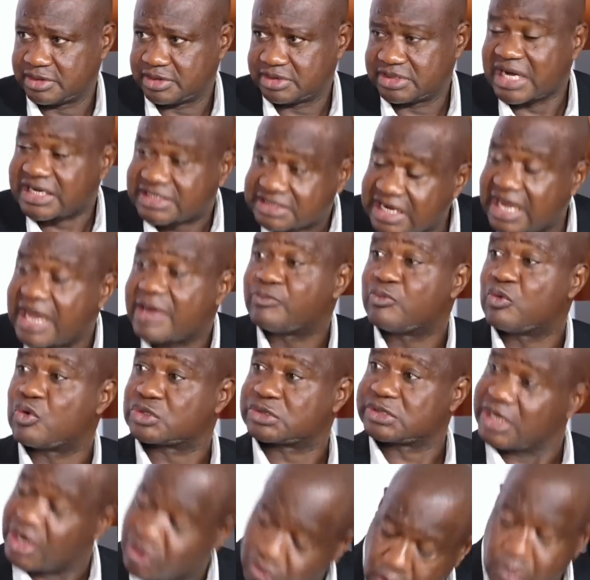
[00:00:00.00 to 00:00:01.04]
That time
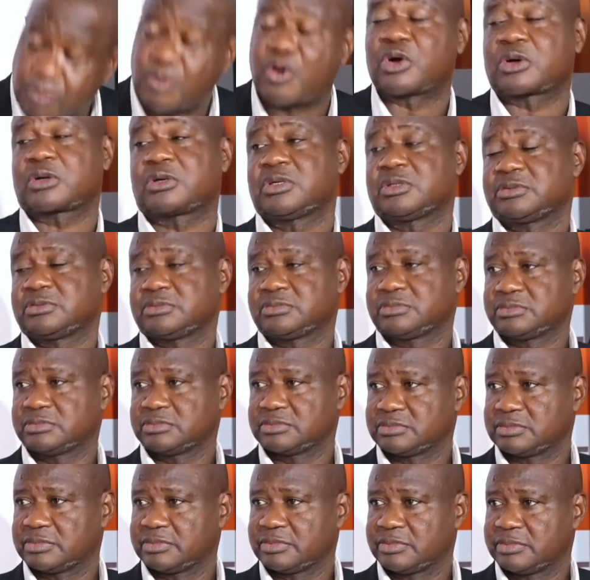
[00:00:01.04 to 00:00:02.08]
was ECOMOG
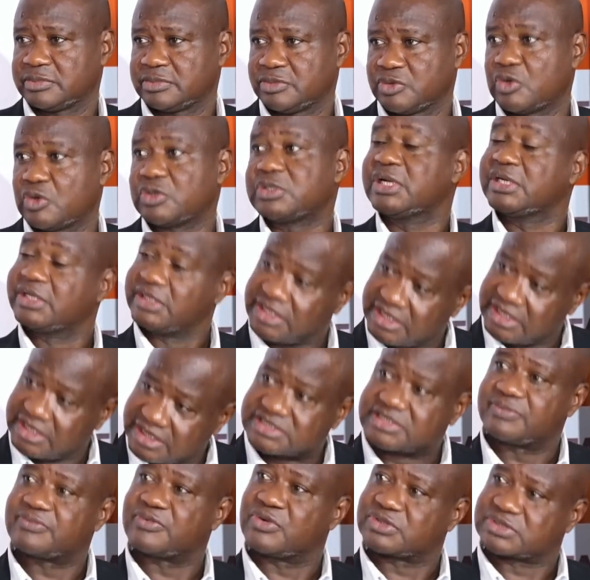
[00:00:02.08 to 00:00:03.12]
under the
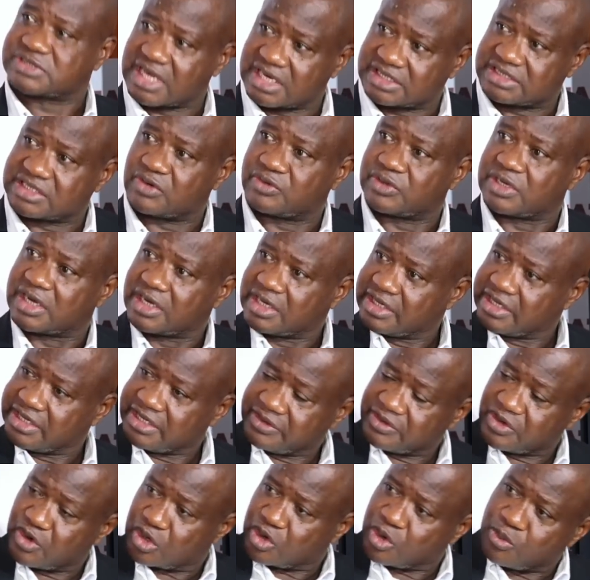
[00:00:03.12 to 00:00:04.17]
leadership of Sadauda.
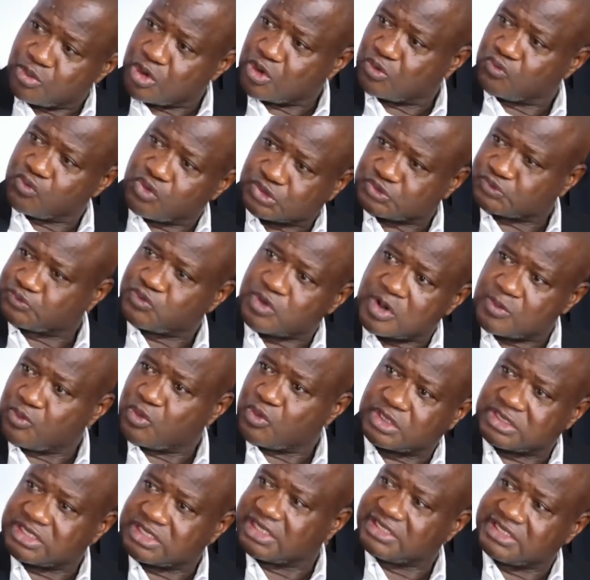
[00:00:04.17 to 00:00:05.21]
ECOMOG was formed
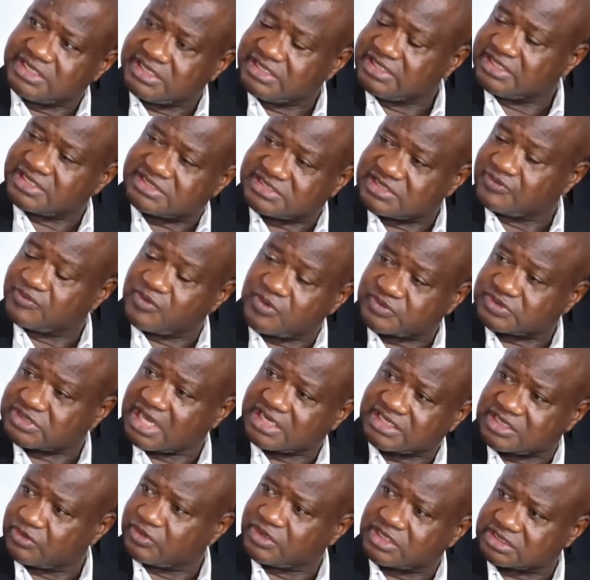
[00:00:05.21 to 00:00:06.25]
under the leadership of
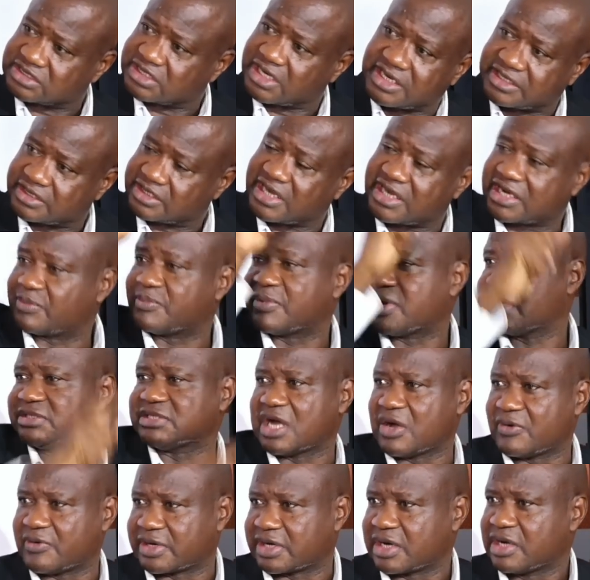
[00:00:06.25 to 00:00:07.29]
Sadauda Kairaba
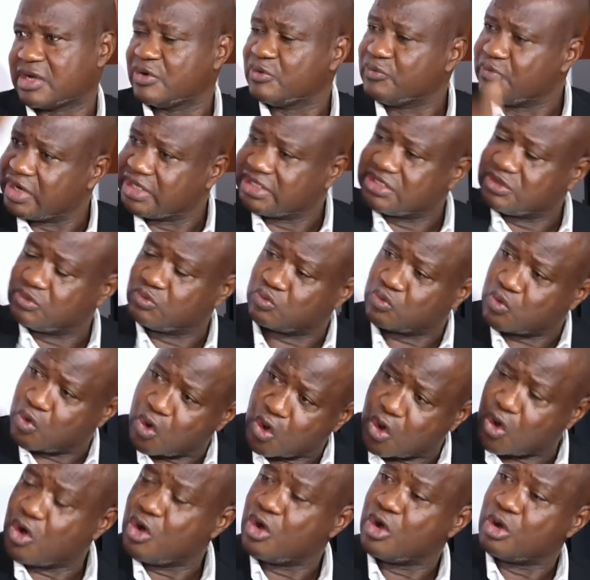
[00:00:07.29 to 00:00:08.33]
Jawara when the
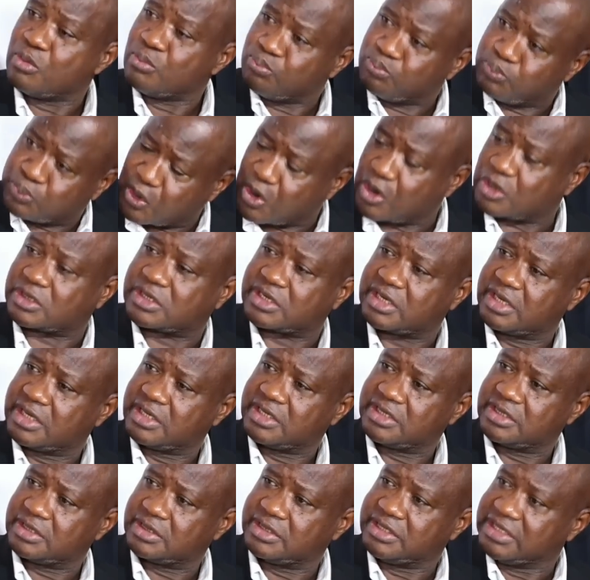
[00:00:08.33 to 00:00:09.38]
war broke
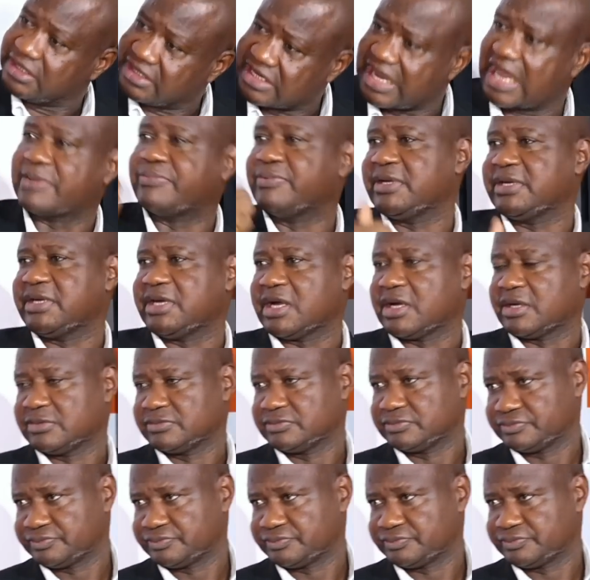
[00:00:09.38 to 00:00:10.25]
in Liberia.